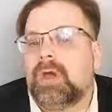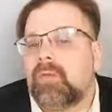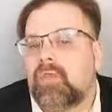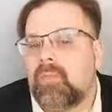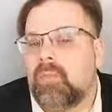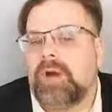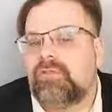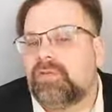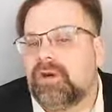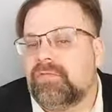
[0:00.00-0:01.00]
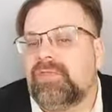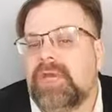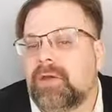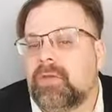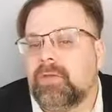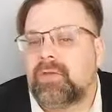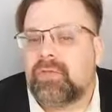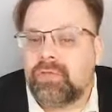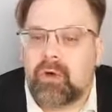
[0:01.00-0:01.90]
with much of NATO's